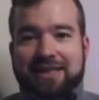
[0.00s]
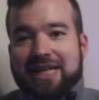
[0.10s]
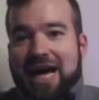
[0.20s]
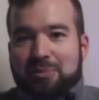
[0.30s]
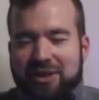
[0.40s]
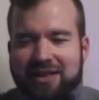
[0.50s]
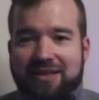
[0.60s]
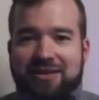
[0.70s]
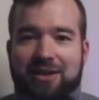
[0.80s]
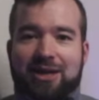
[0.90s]

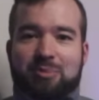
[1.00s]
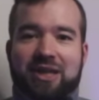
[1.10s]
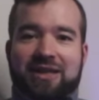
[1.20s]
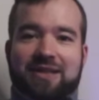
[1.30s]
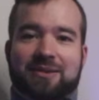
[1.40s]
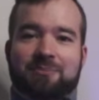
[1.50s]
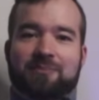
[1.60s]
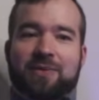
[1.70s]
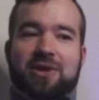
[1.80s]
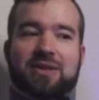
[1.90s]
happiness and peace.
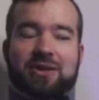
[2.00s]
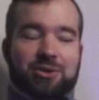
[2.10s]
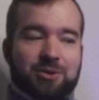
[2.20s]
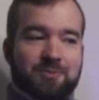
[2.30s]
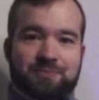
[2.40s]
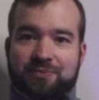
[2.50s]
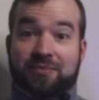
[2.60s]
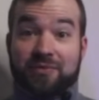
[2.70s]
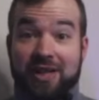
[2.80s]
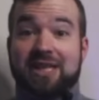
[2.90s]
So
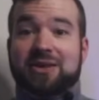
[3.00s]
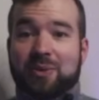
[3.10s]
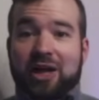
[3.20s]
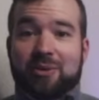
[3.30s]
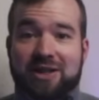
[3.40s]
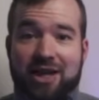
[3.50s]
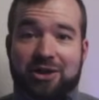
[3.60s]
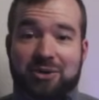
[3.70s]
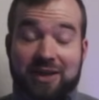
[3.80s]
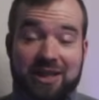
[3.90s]
this is what I would tell
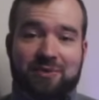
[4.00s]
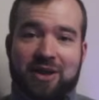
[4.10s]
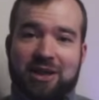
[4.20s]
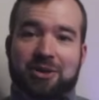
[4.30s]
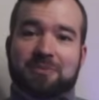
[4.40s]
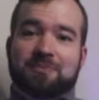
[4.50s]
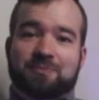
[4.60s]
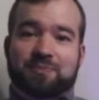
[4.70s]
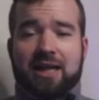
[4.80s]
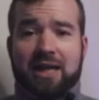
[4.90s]
you in this video.
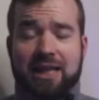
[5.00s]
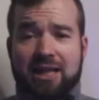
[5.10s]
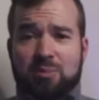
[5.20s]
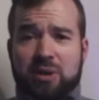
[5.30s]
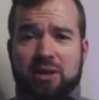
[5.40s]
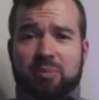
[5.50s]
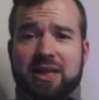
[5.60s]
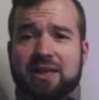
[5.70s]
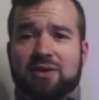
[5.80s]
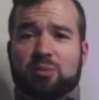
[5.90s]
I think a big
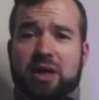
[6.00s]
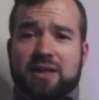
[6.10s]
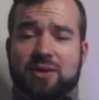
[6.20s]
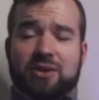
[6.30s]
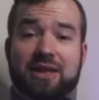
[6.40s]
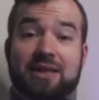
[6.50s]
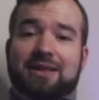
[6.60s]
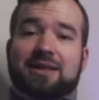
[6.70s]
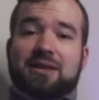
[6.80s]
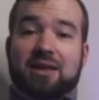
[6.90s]
piece of the puzzle is